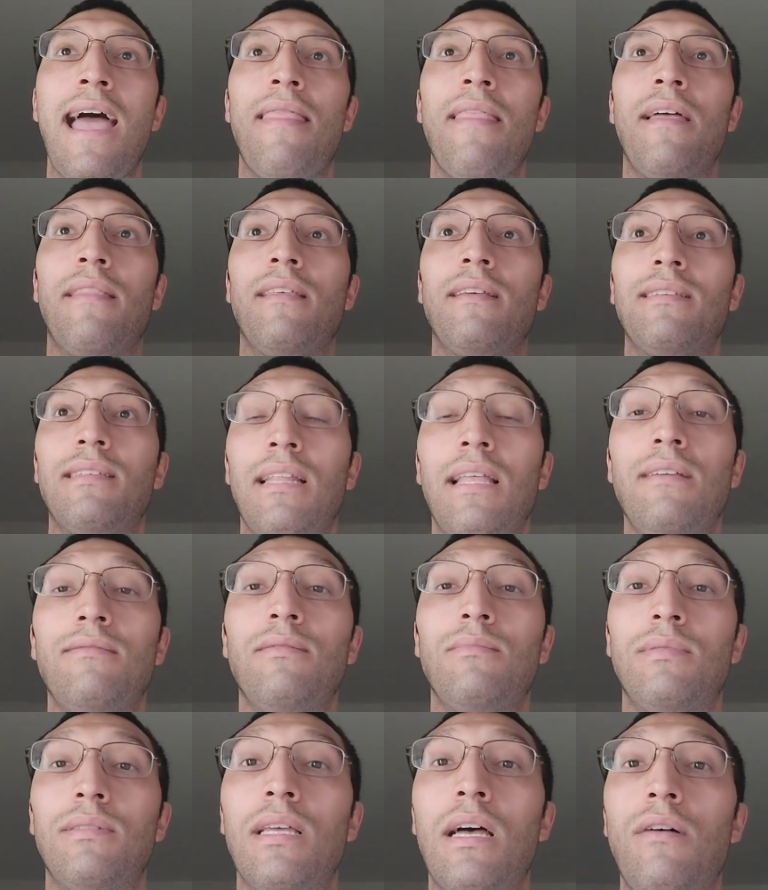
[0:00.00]
and that the
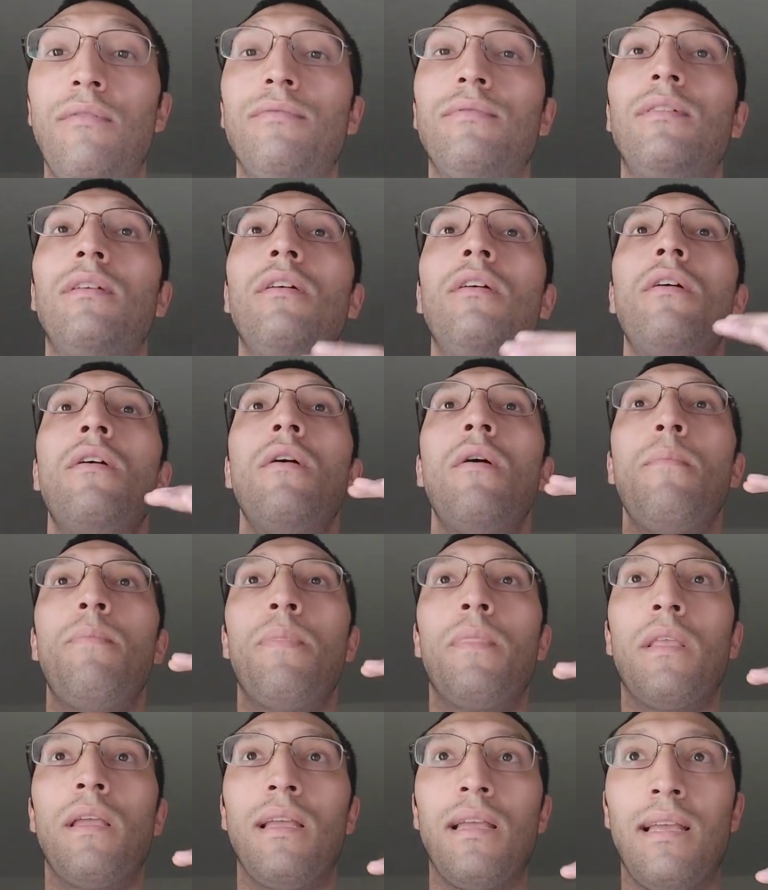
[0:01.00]
slaves themselves
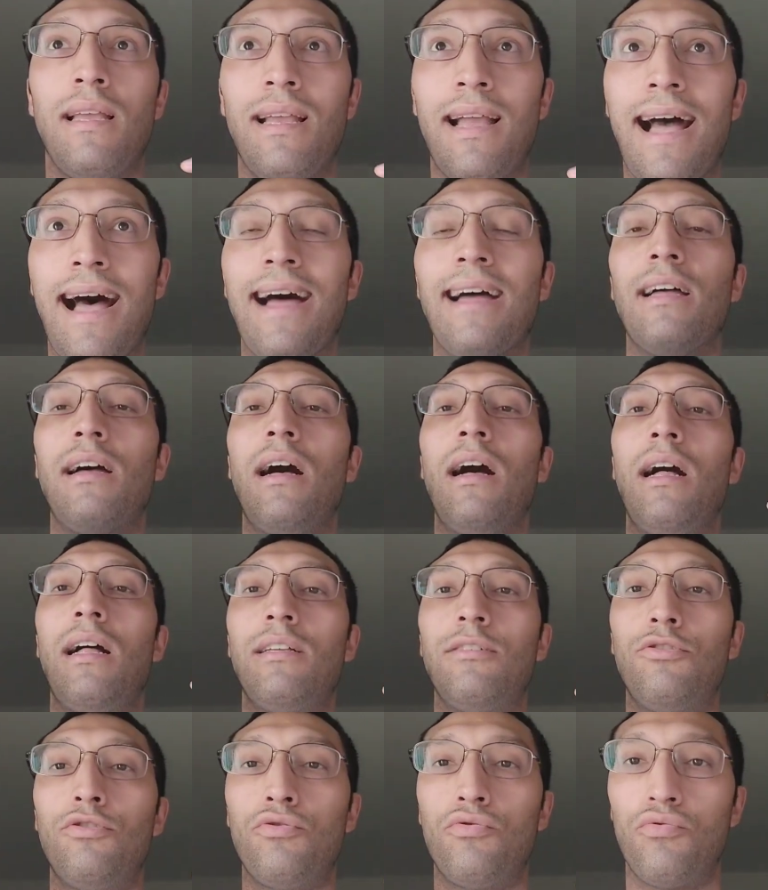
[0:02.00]
got
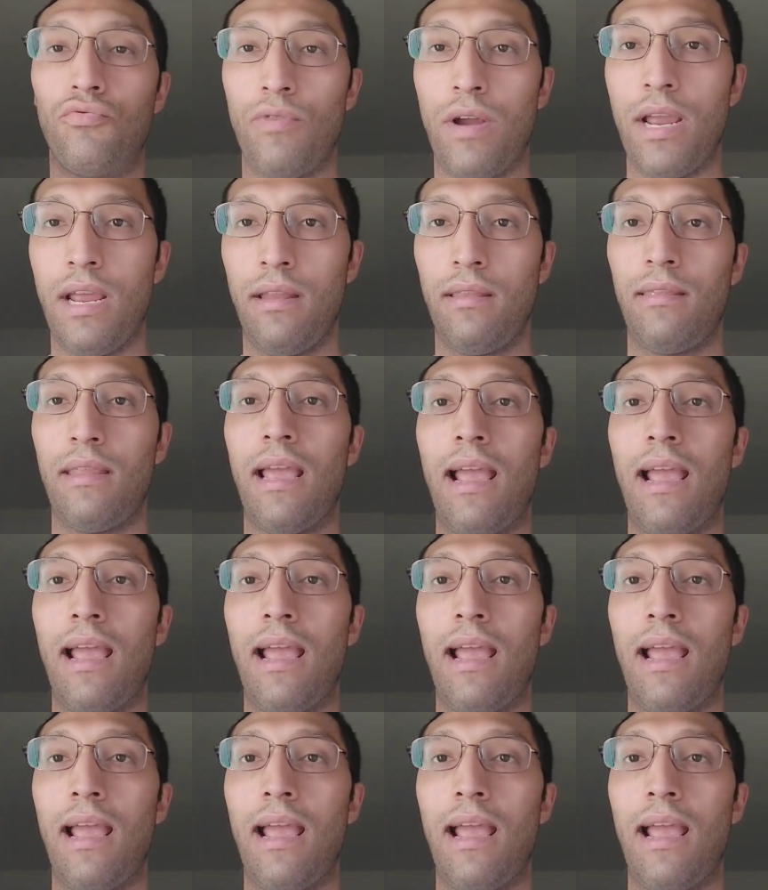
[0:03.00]
strength.